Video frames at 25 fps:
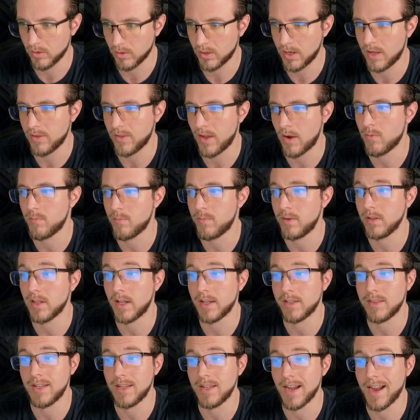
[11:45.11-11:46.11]
Okay, that would be
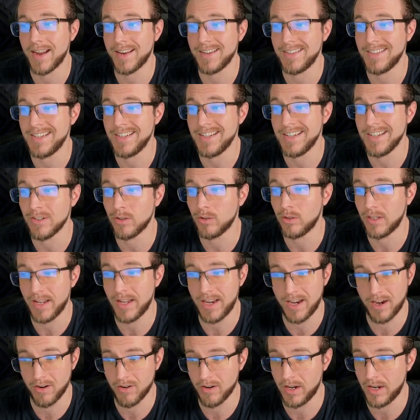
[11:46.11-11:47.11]
like the
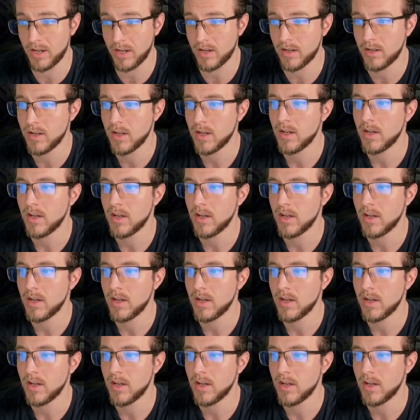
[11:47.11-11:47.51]
ideal area.